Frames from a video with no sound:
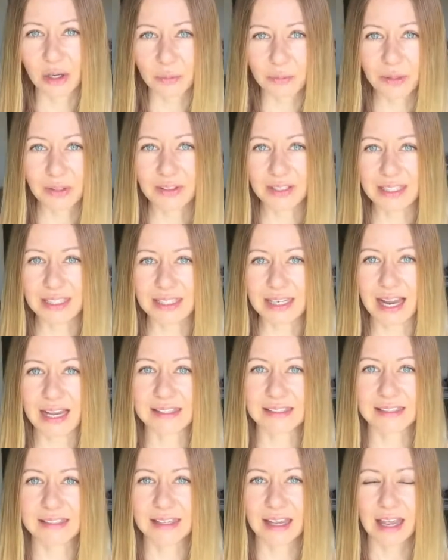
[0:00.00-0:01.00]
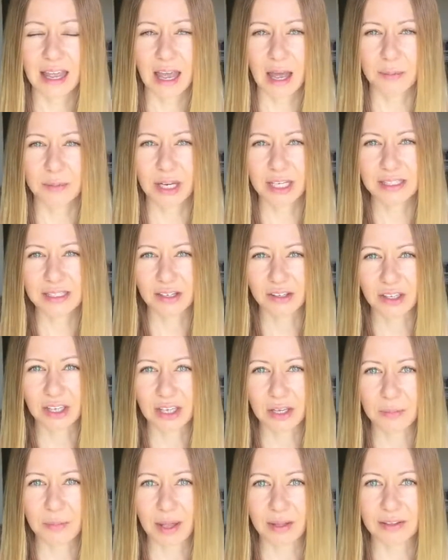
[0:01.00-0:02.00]
community tasks. I'm not
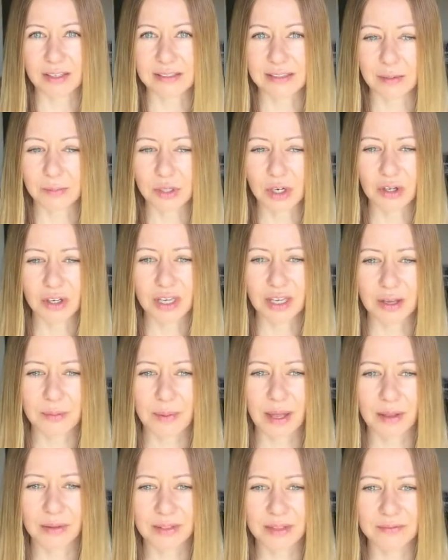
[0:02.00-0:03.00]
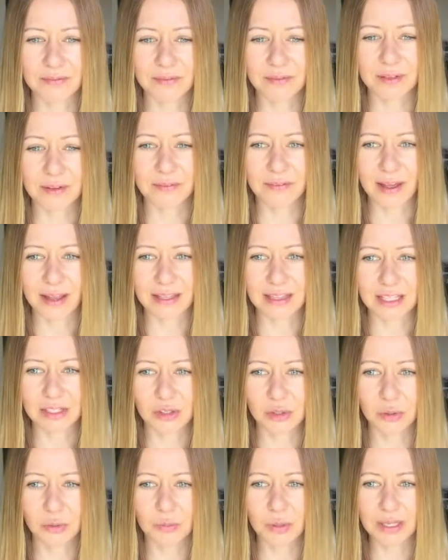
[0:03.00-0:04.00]
talking about this. I'm talking about the fact that
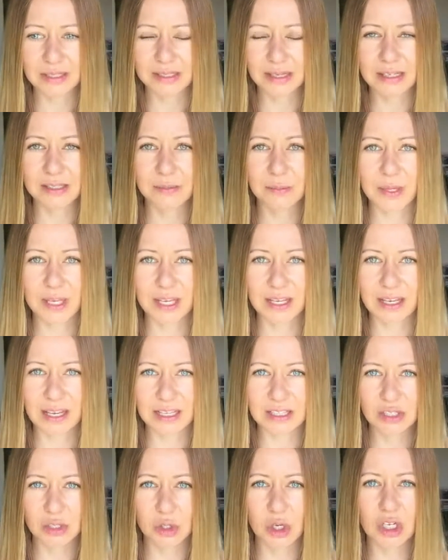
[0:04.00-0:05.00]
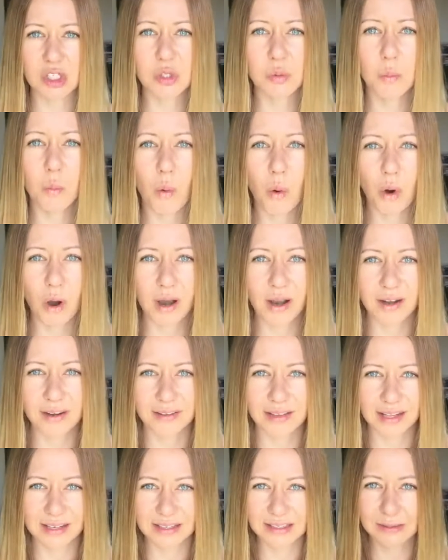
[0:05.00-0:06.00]
it's more
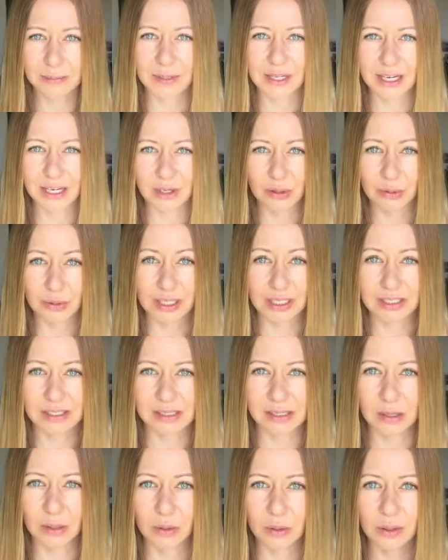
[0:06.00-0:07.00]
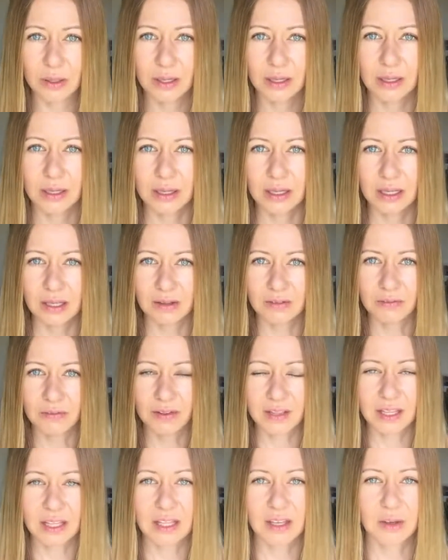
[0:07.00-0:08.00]
than it's been agreed to. You're
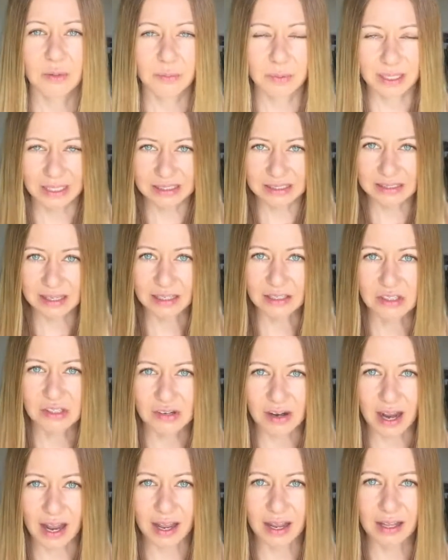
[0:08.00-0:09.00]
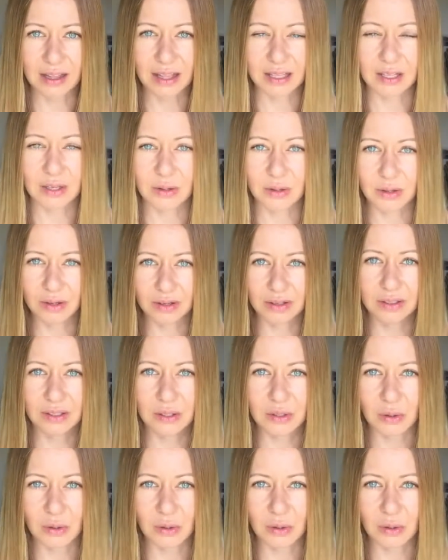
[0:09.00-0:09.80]
feeling you're being sucked dry, like your